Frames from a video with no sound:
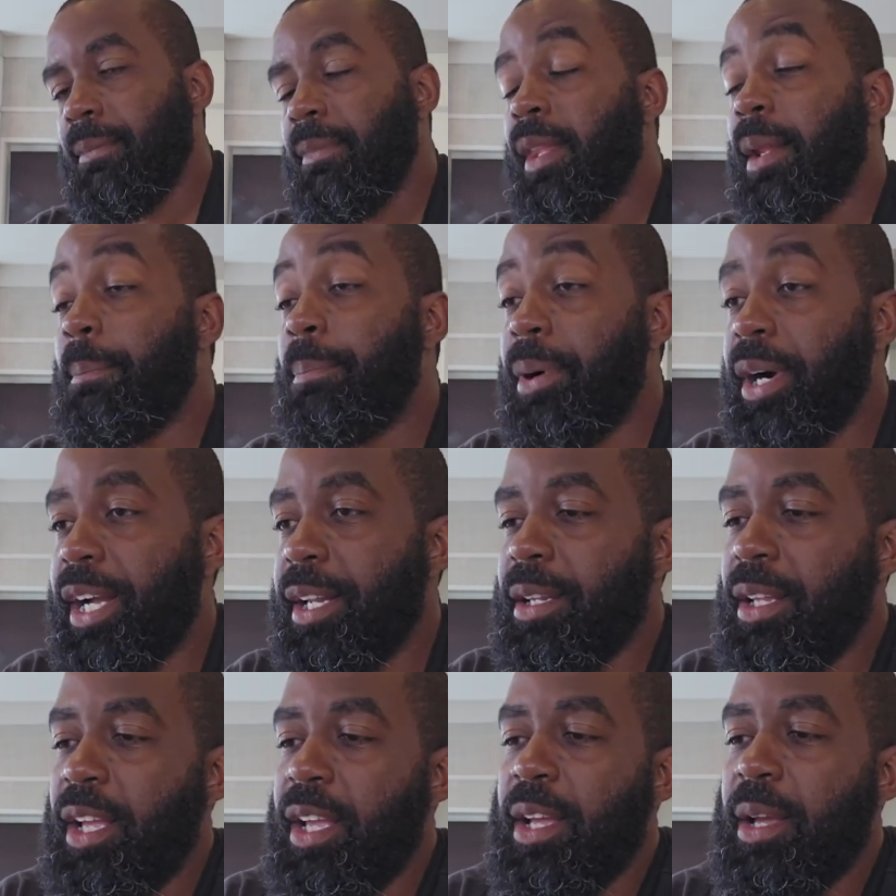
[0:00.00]

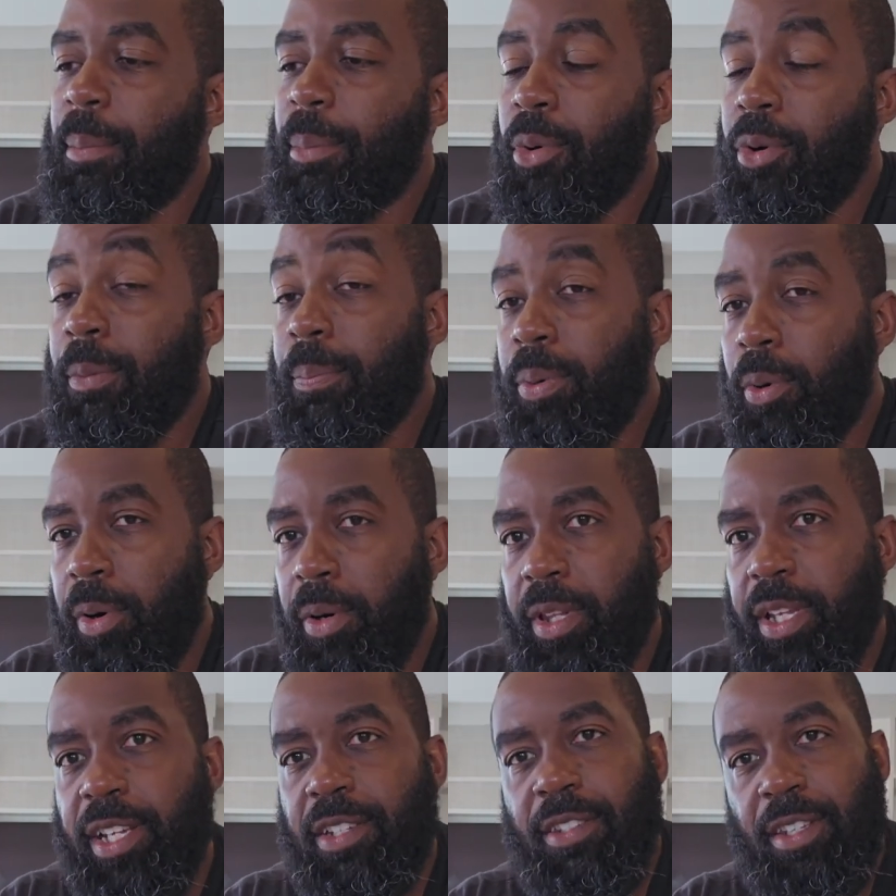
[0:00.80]
But more
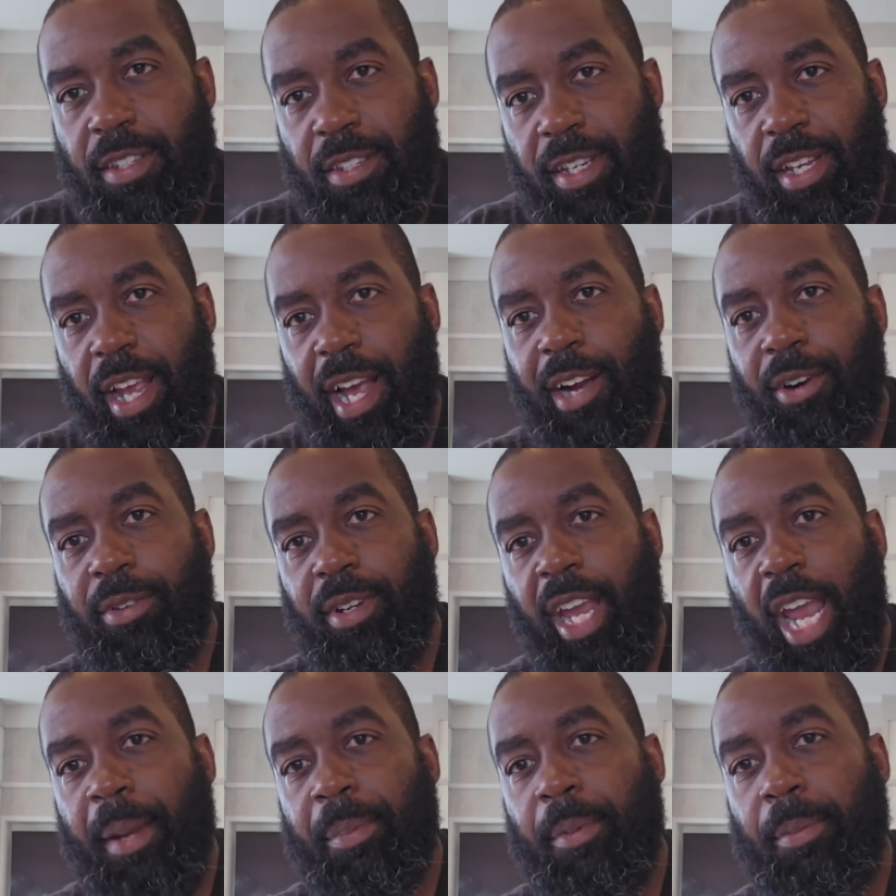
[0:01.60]
importantly, is to see how
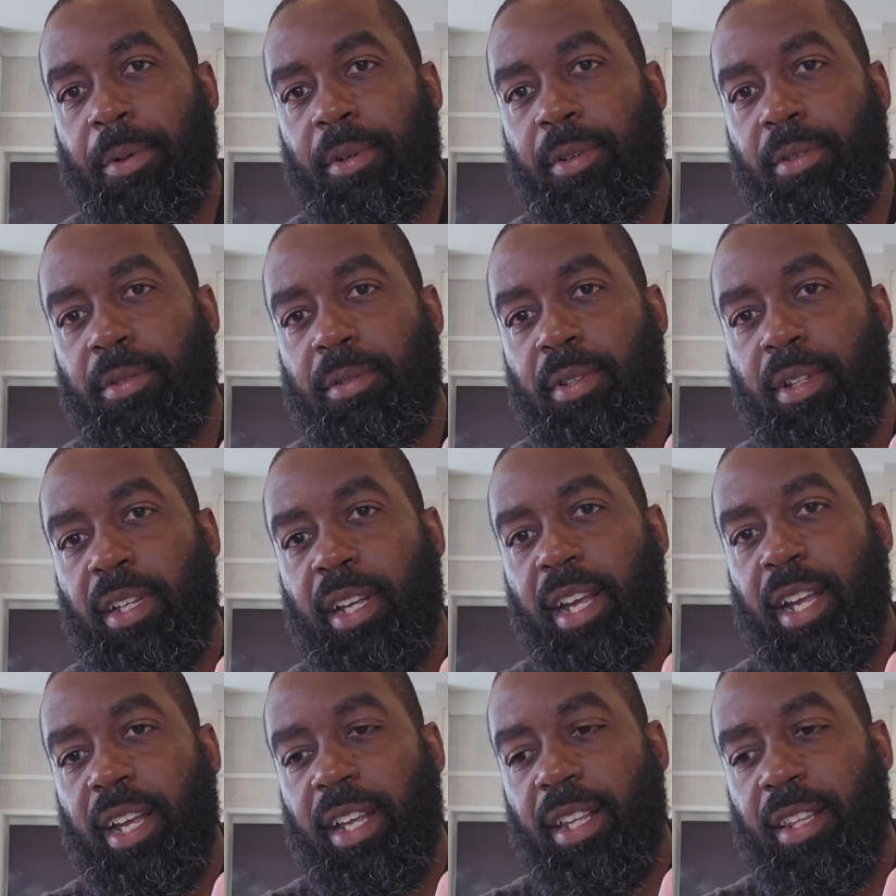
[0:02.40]
capable
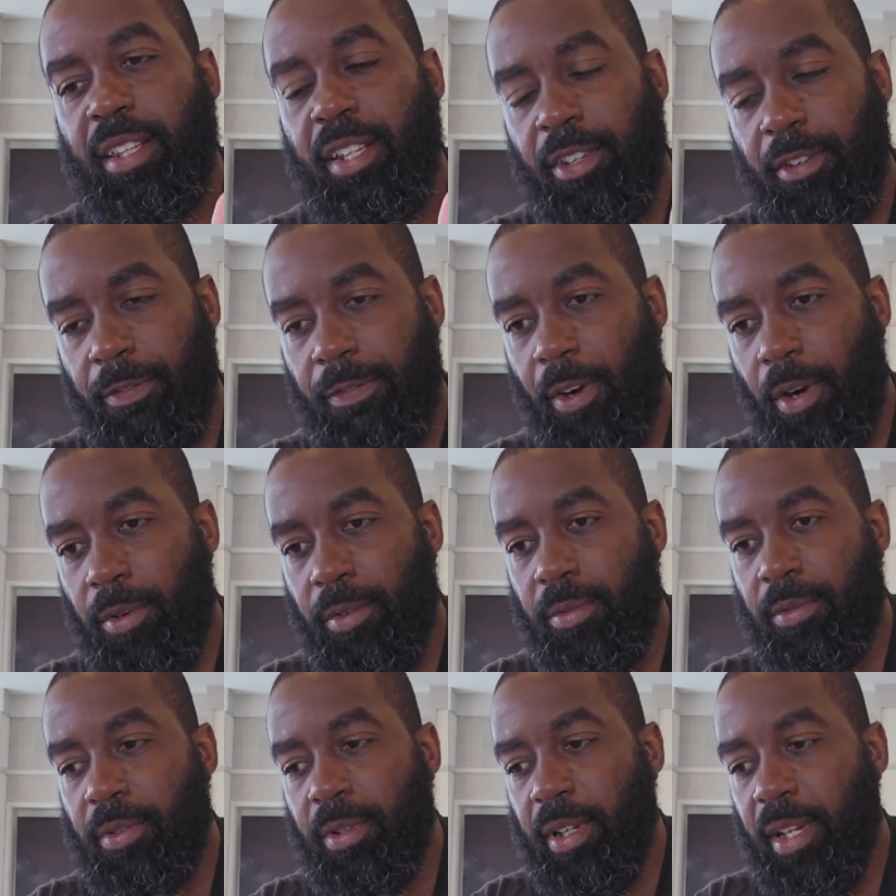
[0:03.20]
this
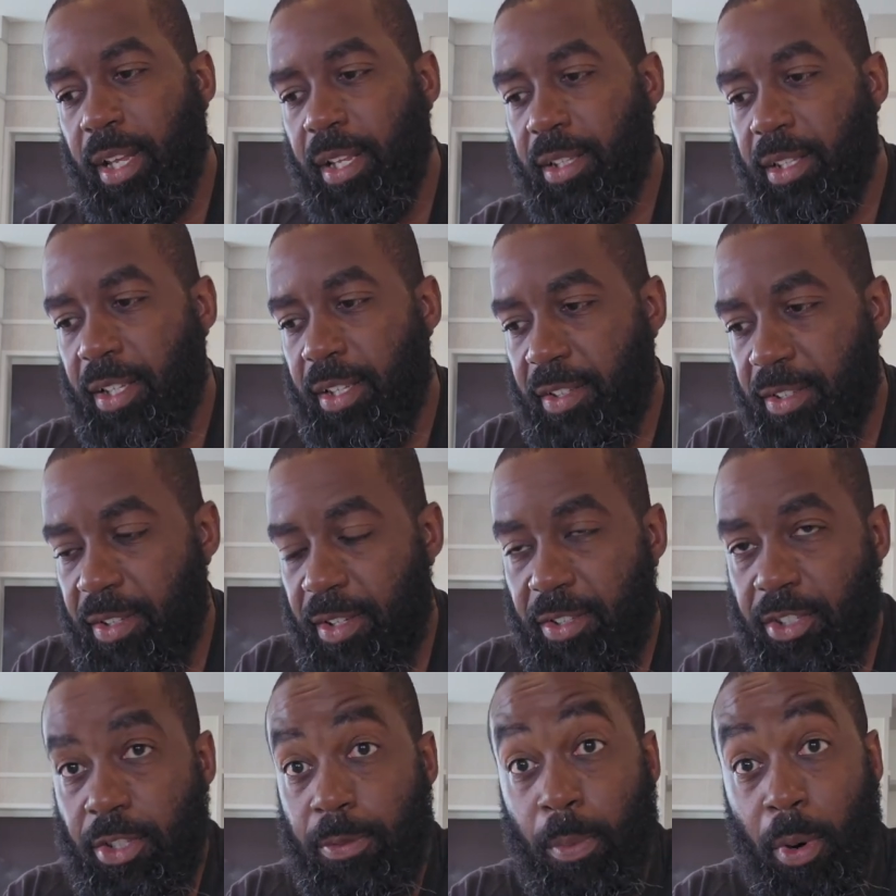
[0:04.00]
phone, this
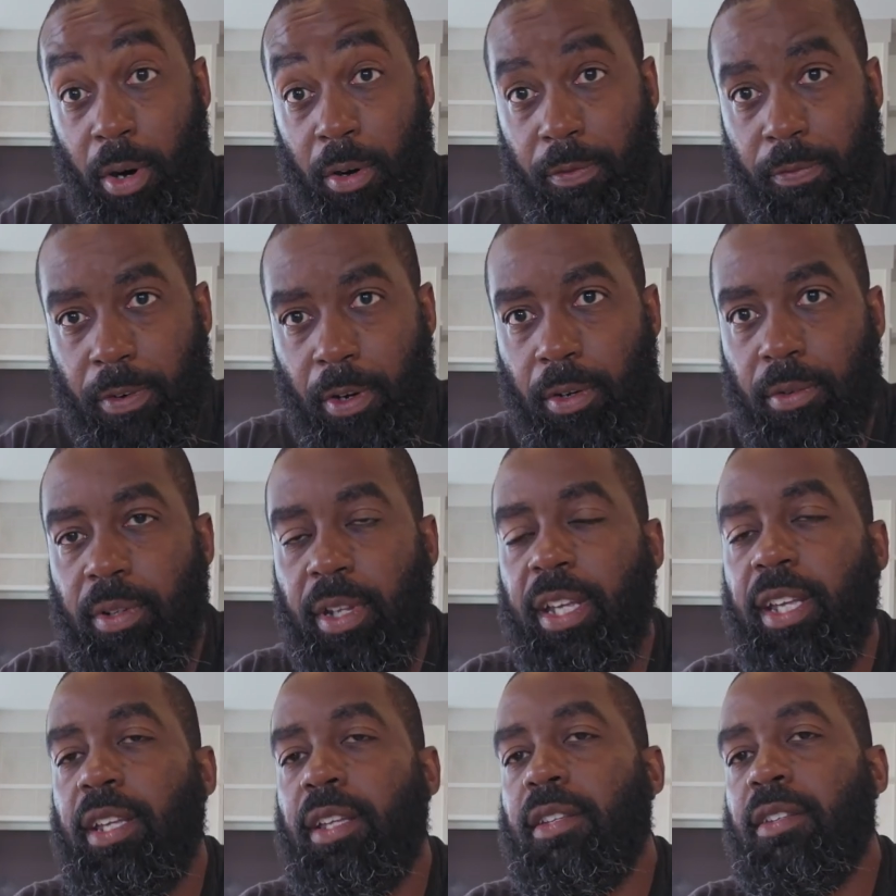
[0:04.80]
smartphone
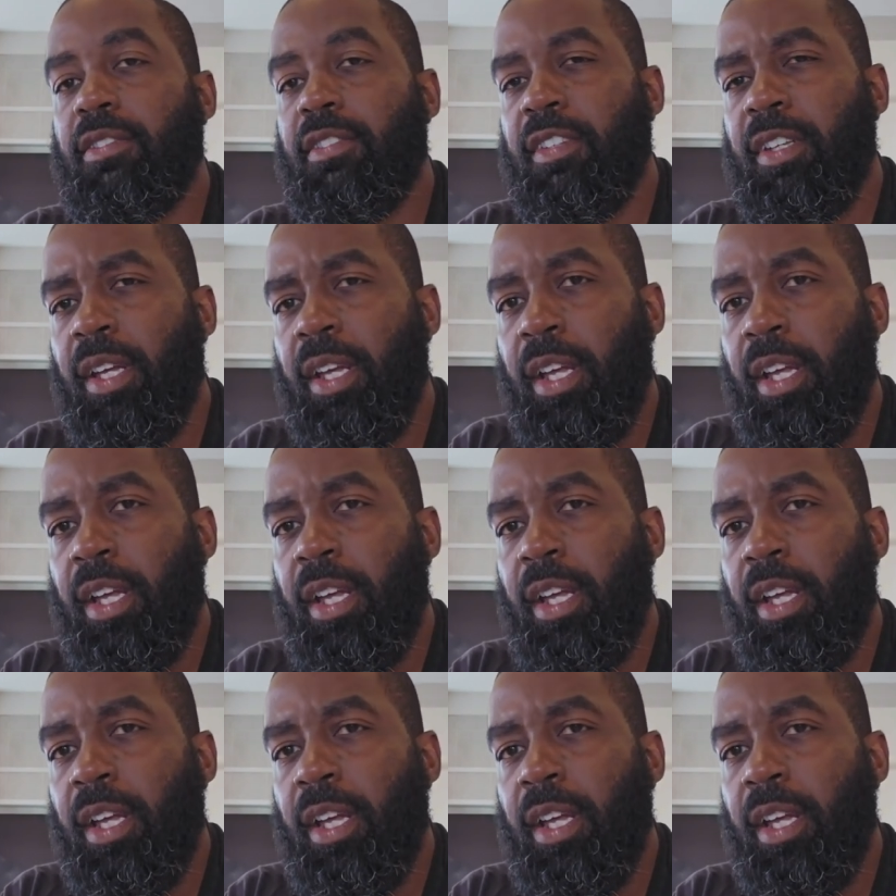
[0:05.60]
is